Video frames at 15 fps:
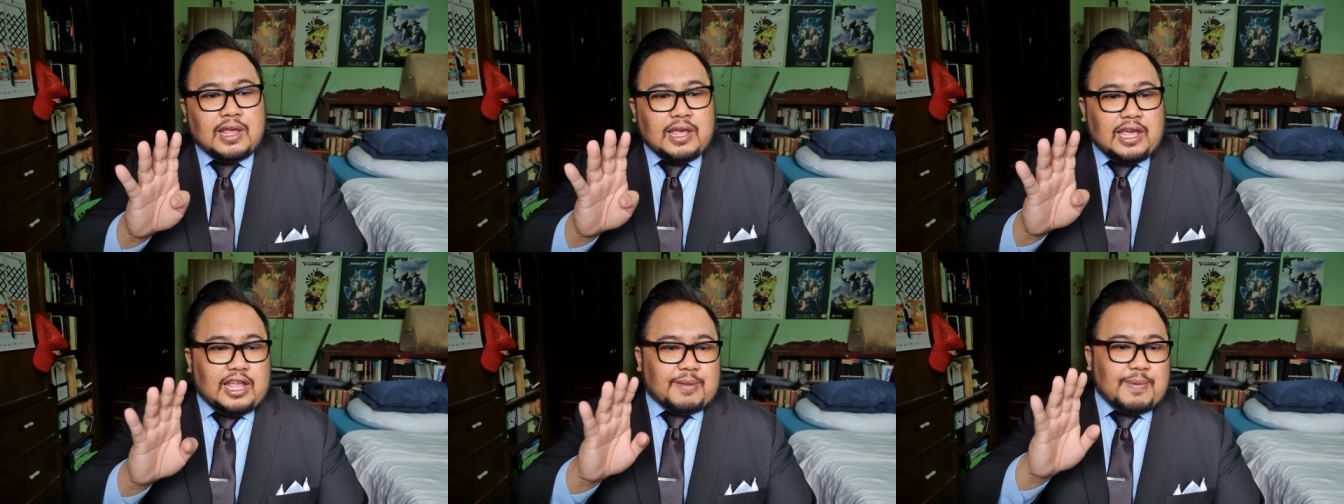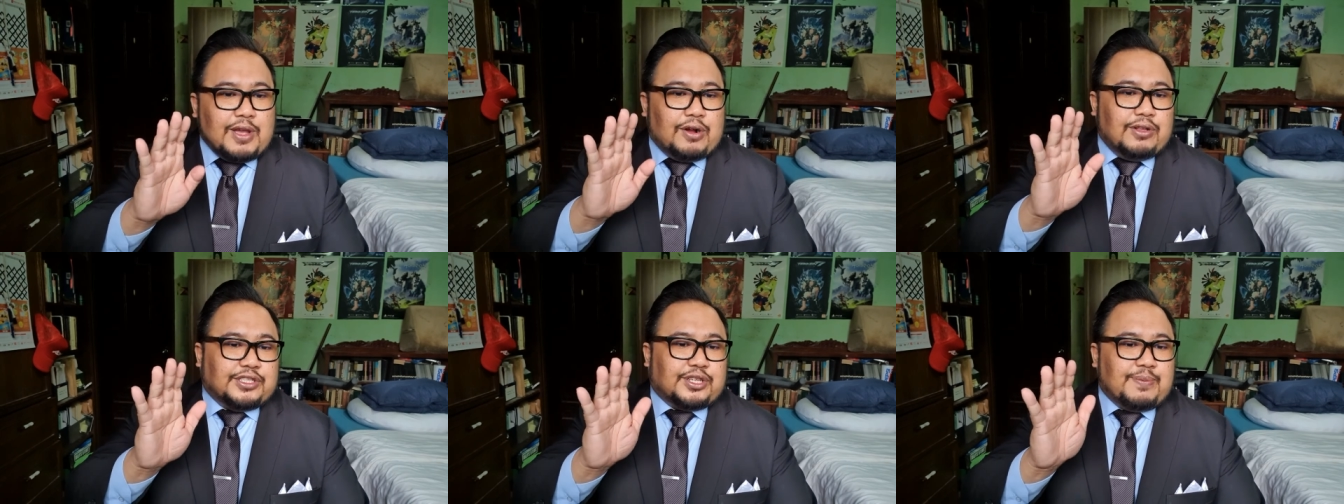It may
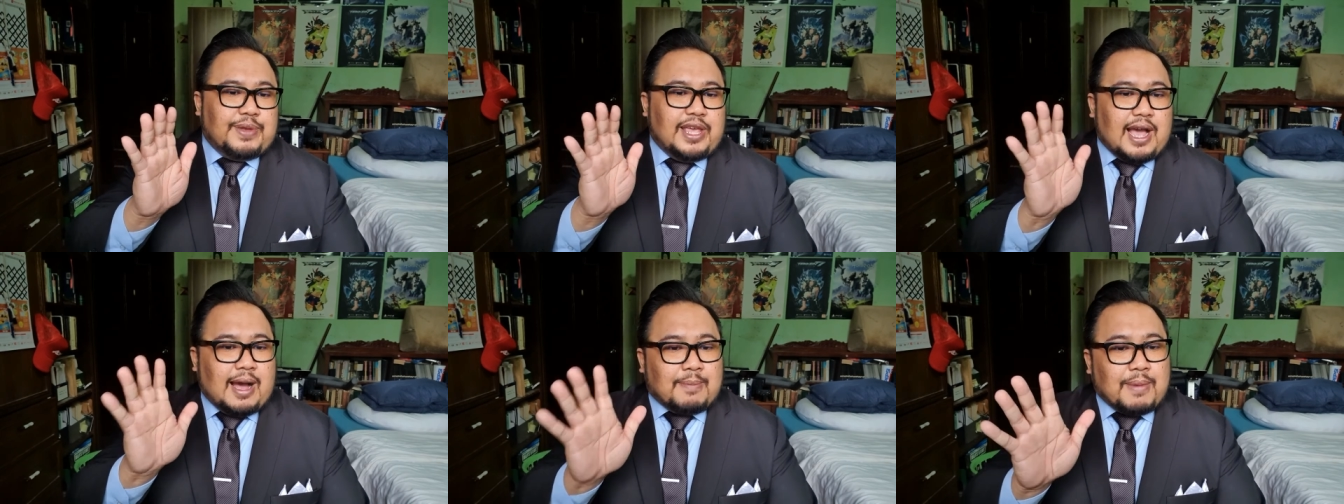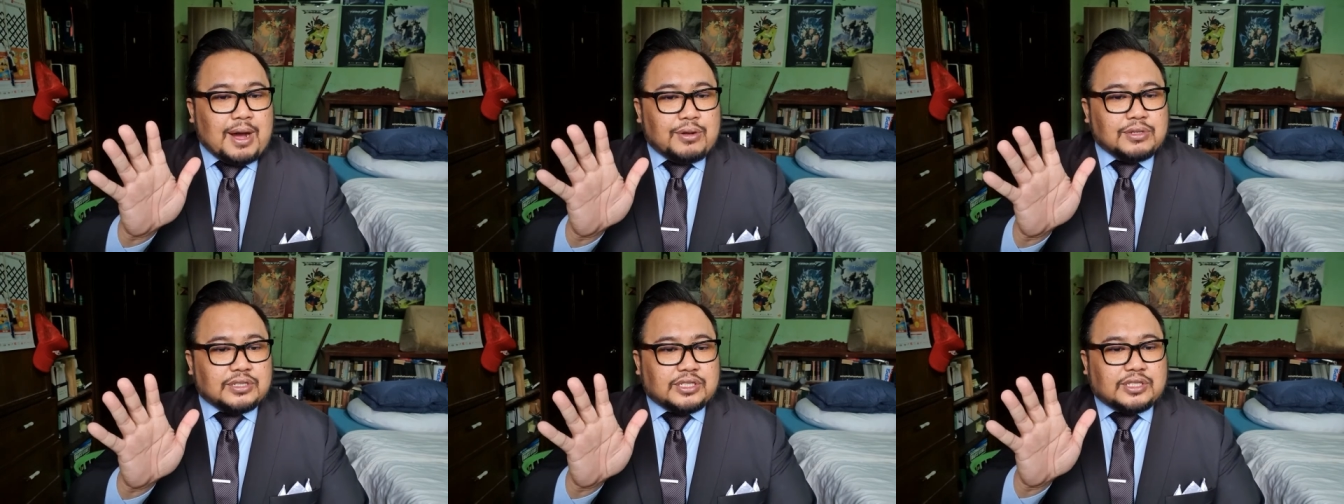also be
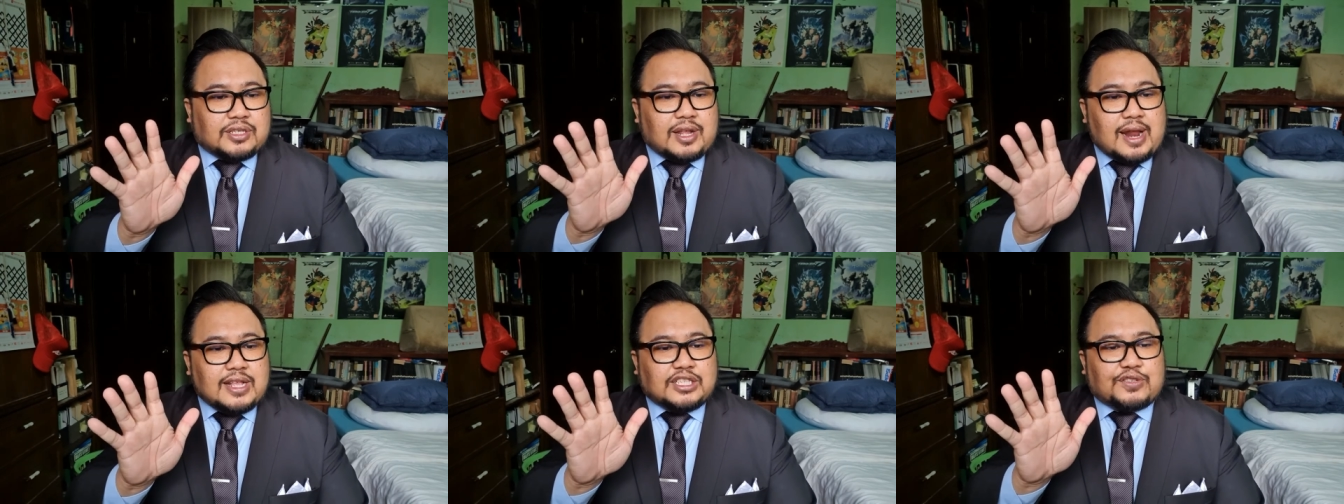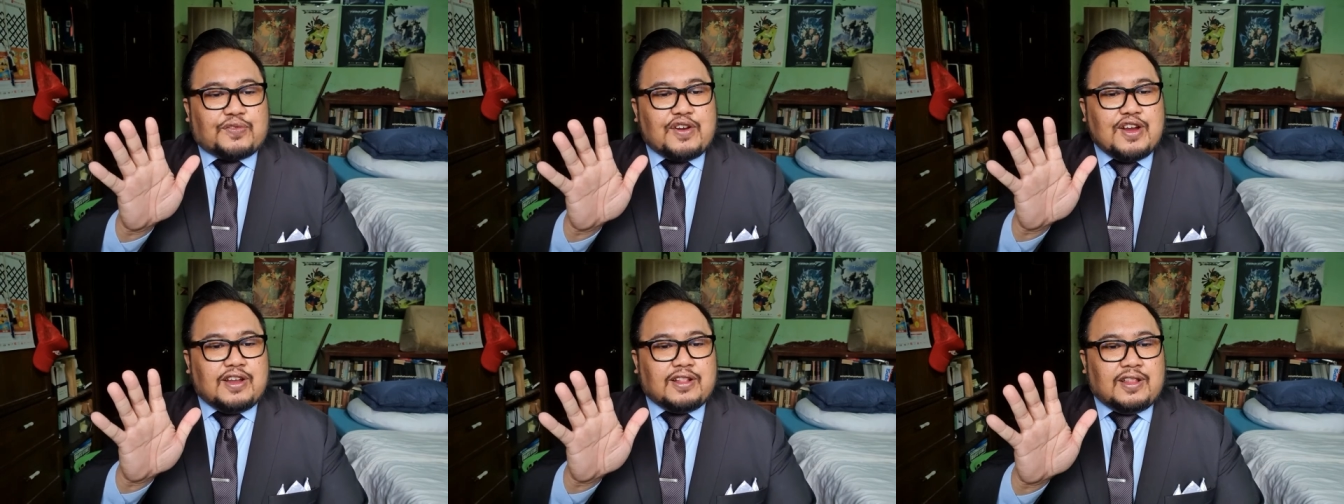amounts
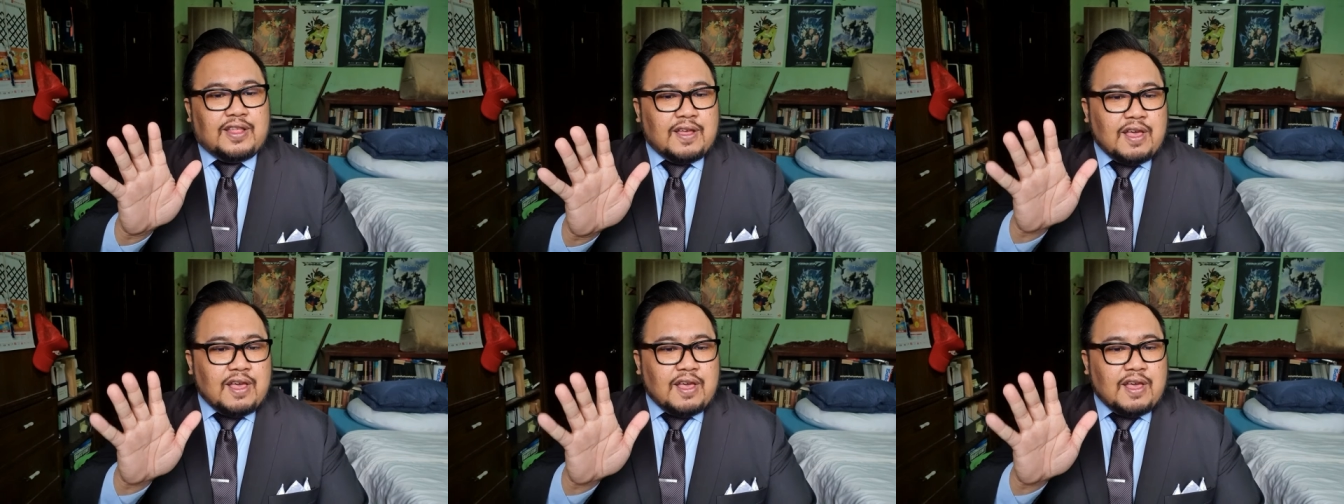transferred